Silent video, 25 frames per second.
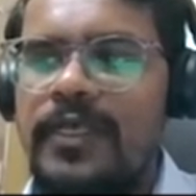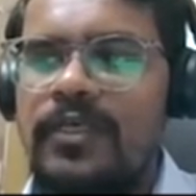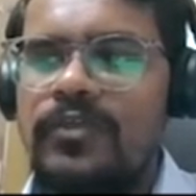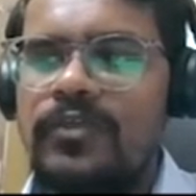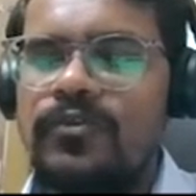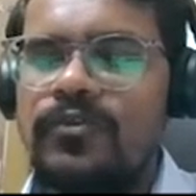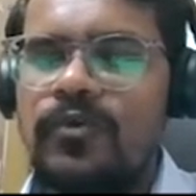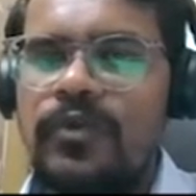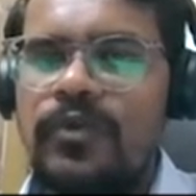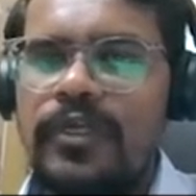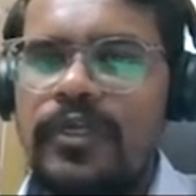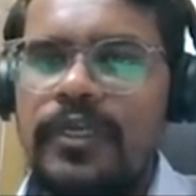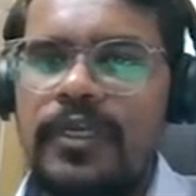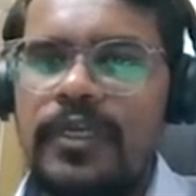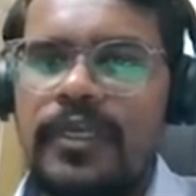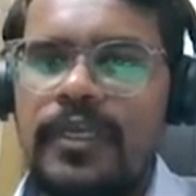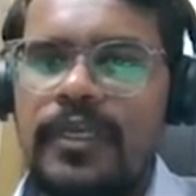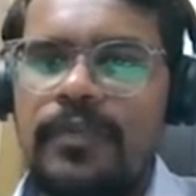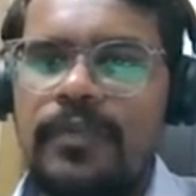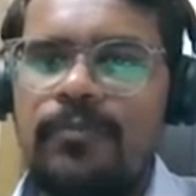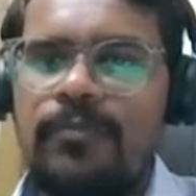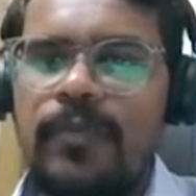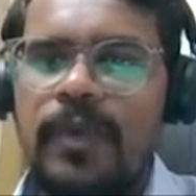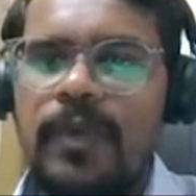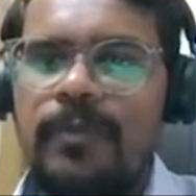so
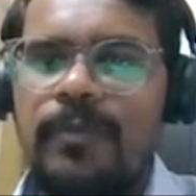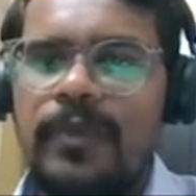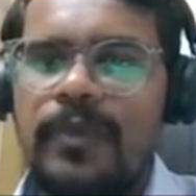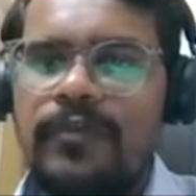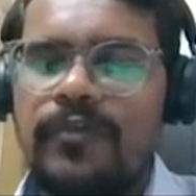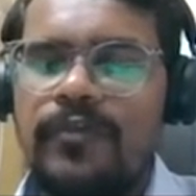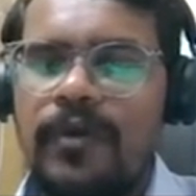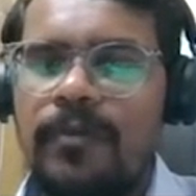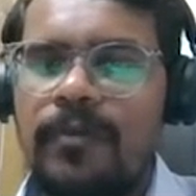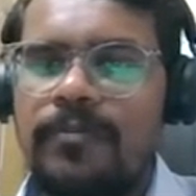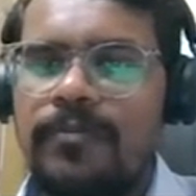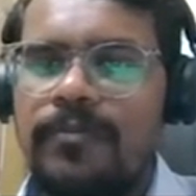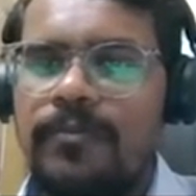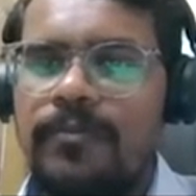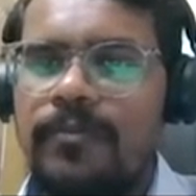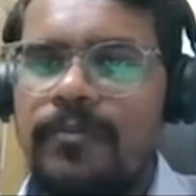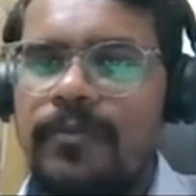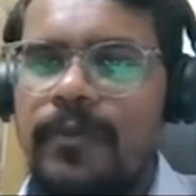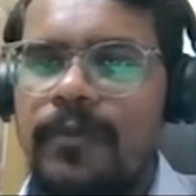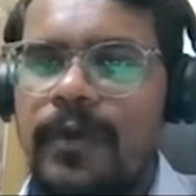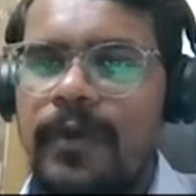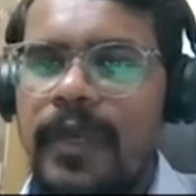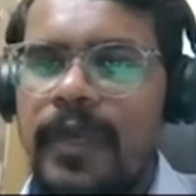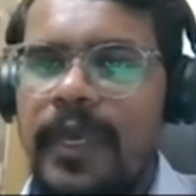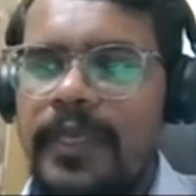it may be some
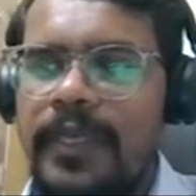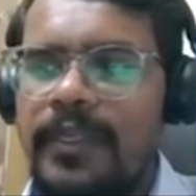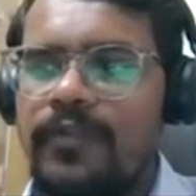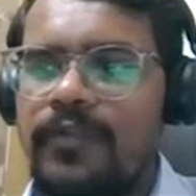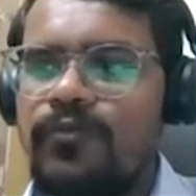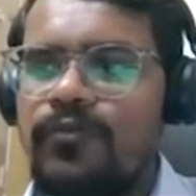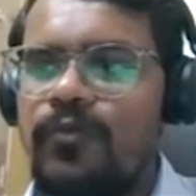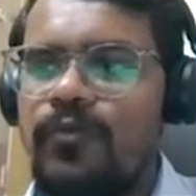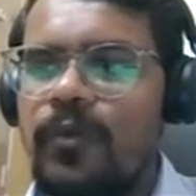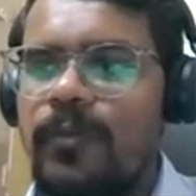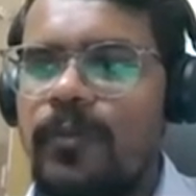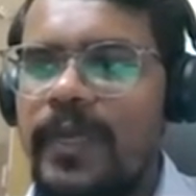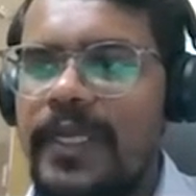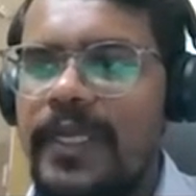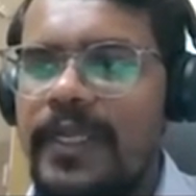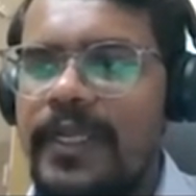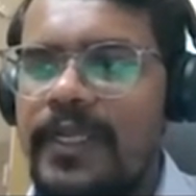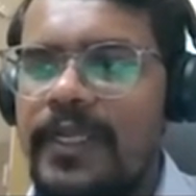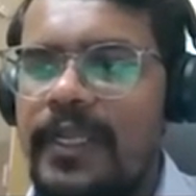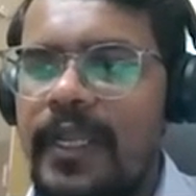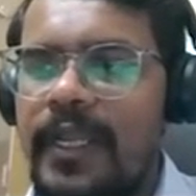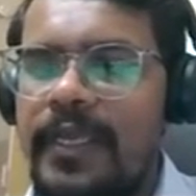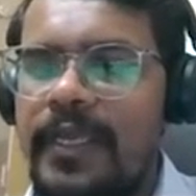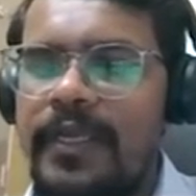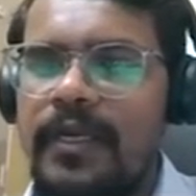errors we may
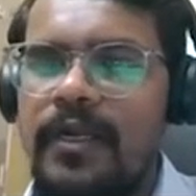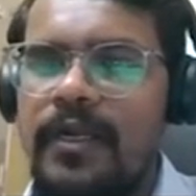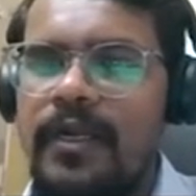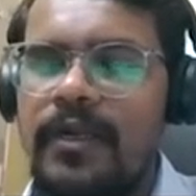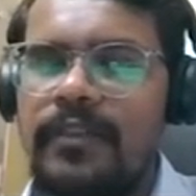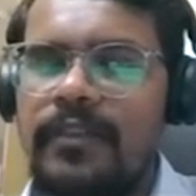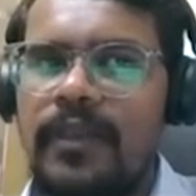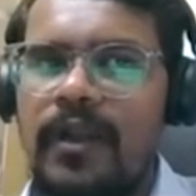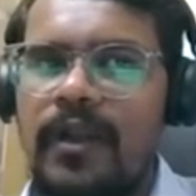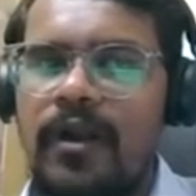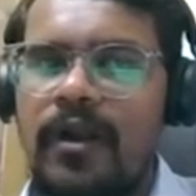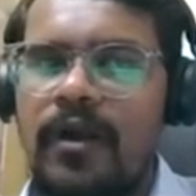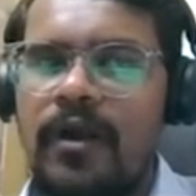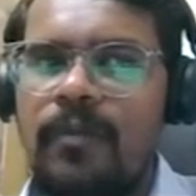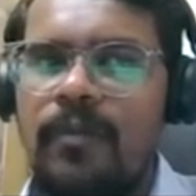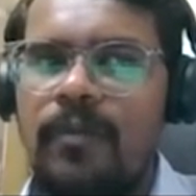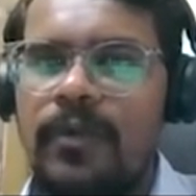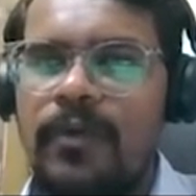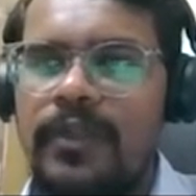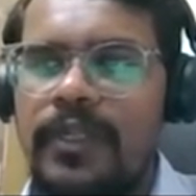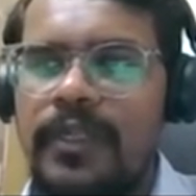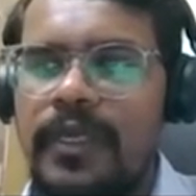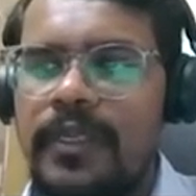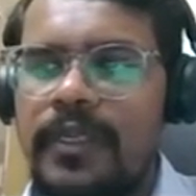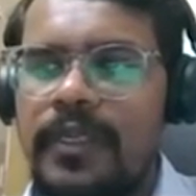get, like the
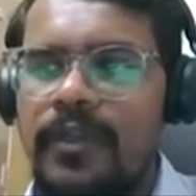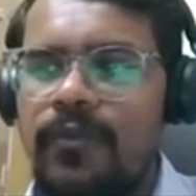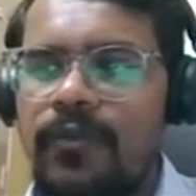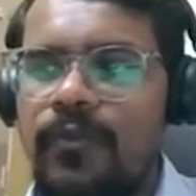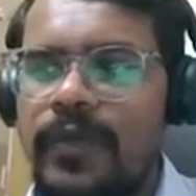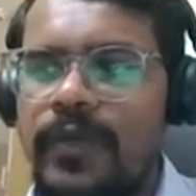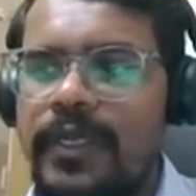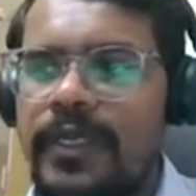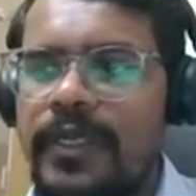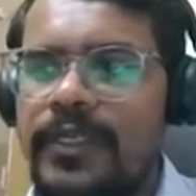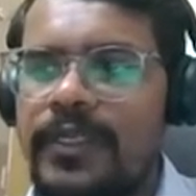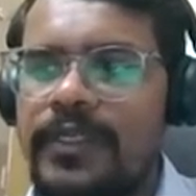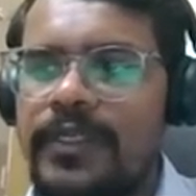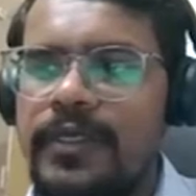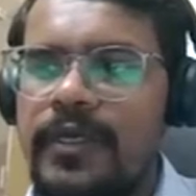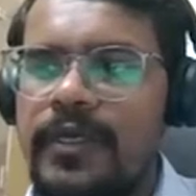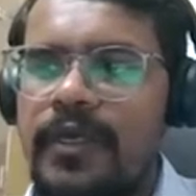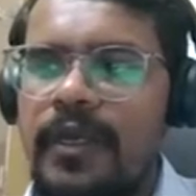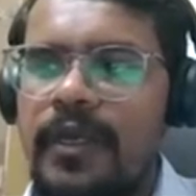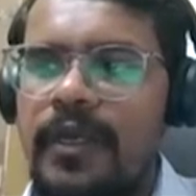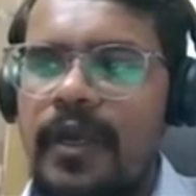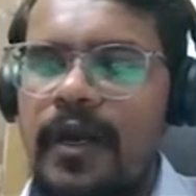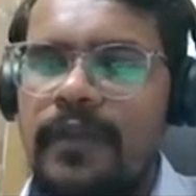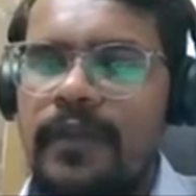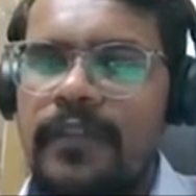common error we get
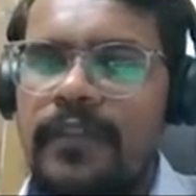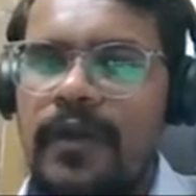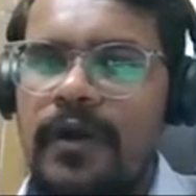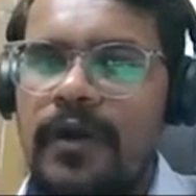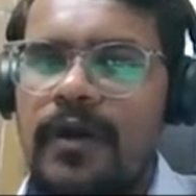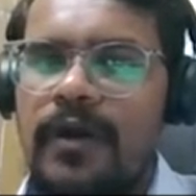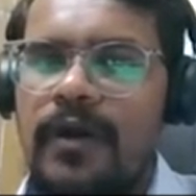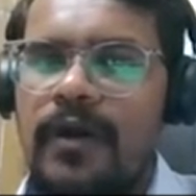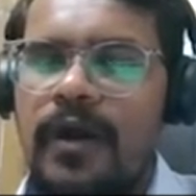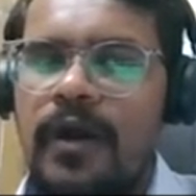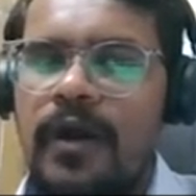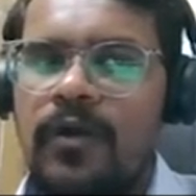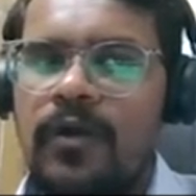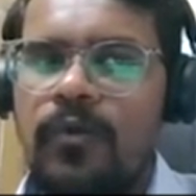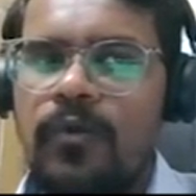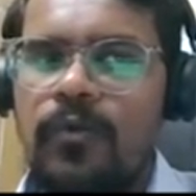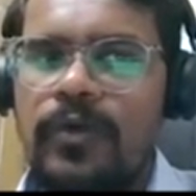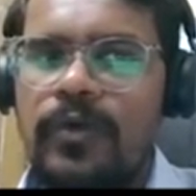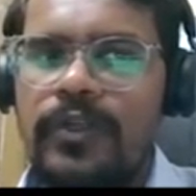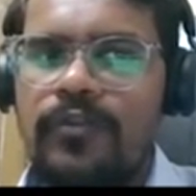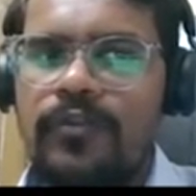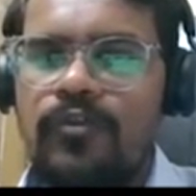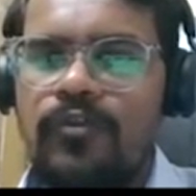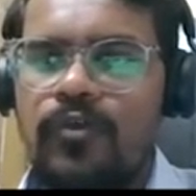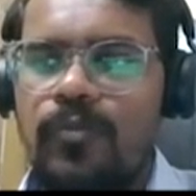on the
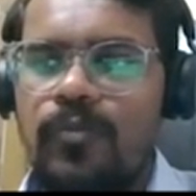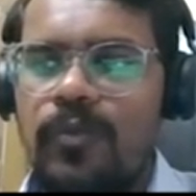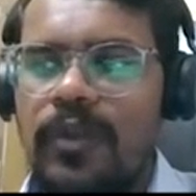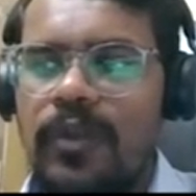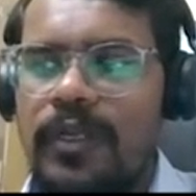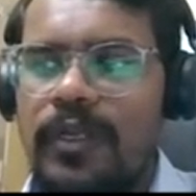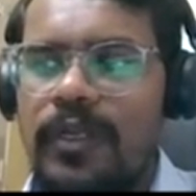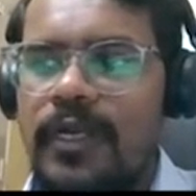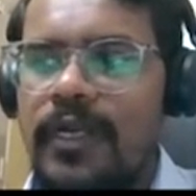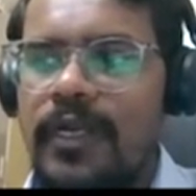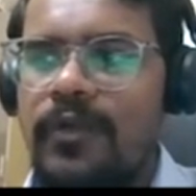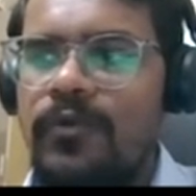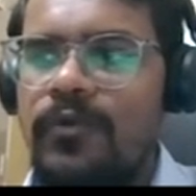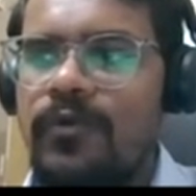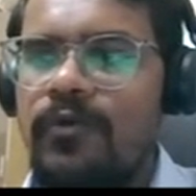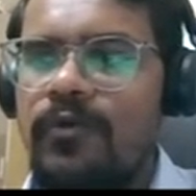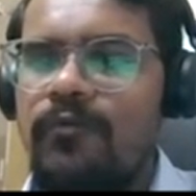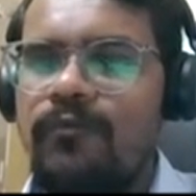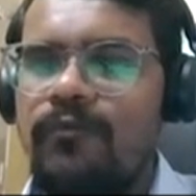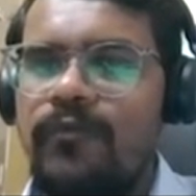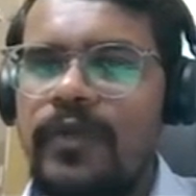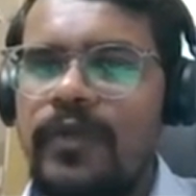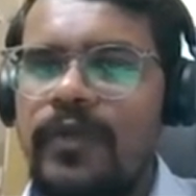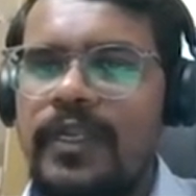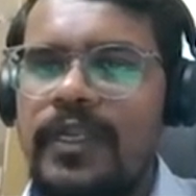account receivable control
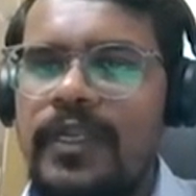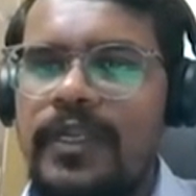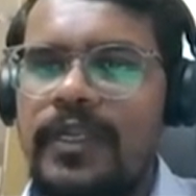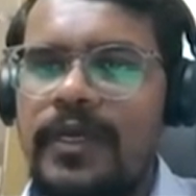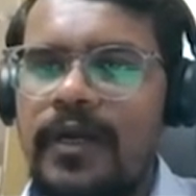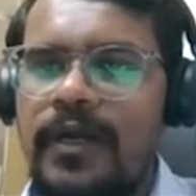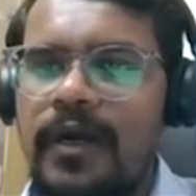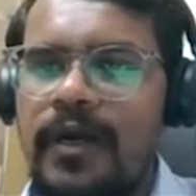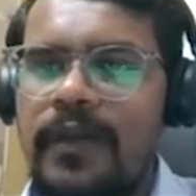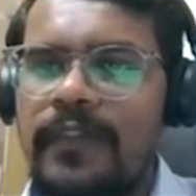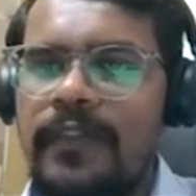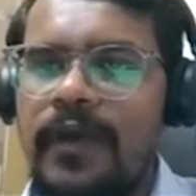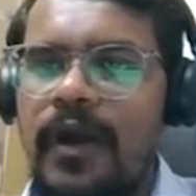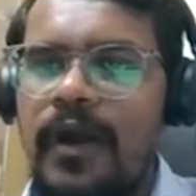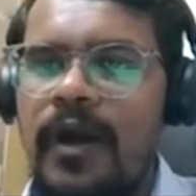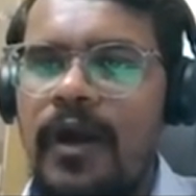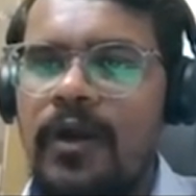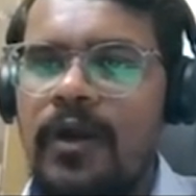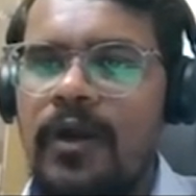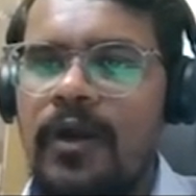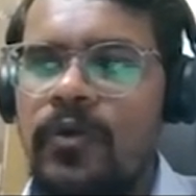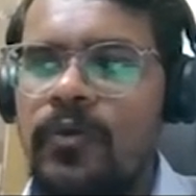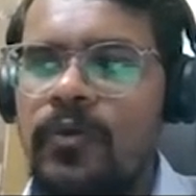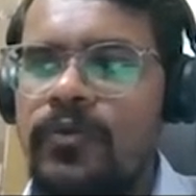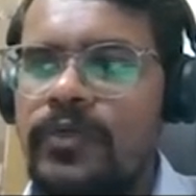field on the
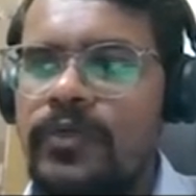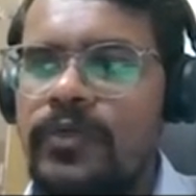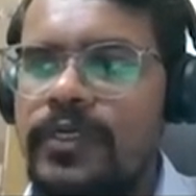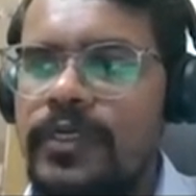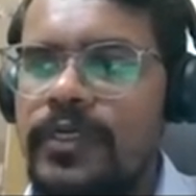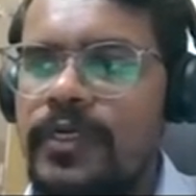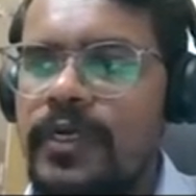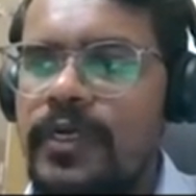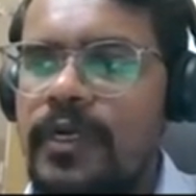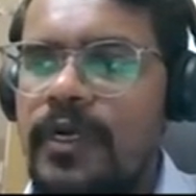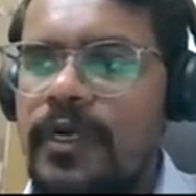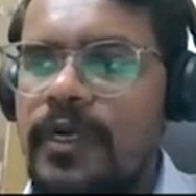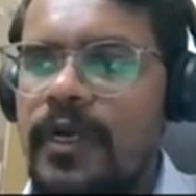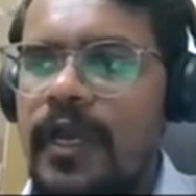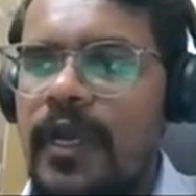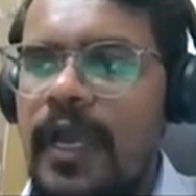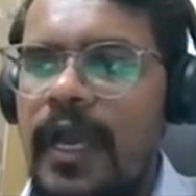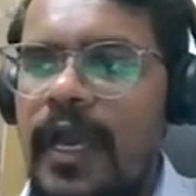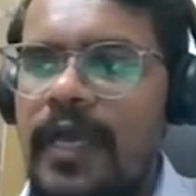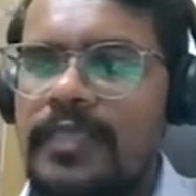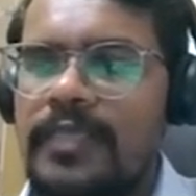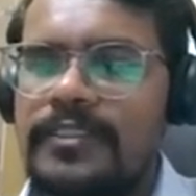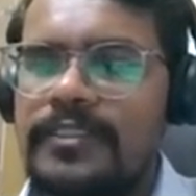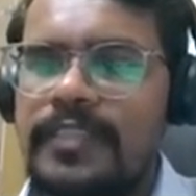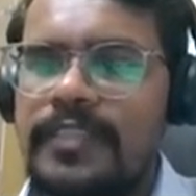account
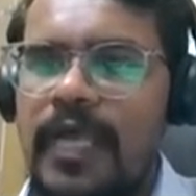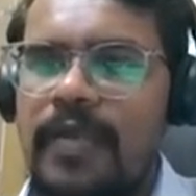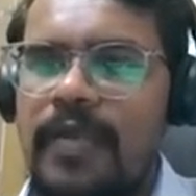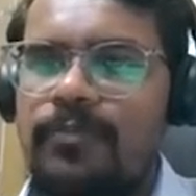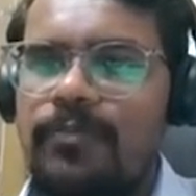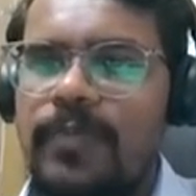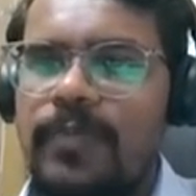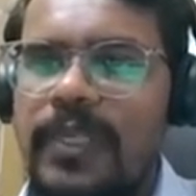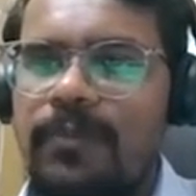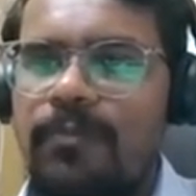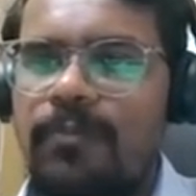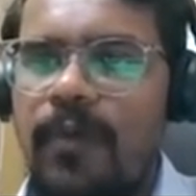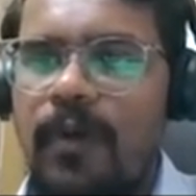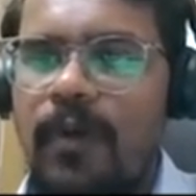has not been